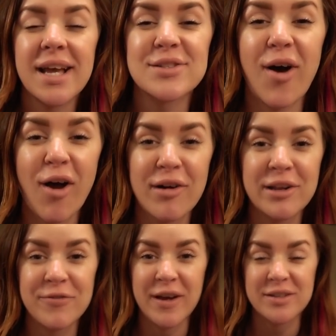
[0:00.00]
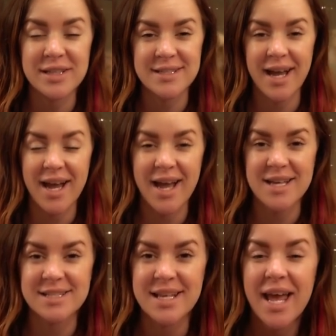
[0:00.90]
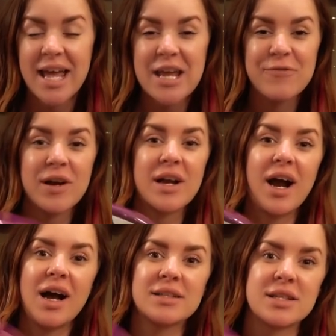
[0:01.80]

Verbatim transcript: has already failed us, guys. He forgot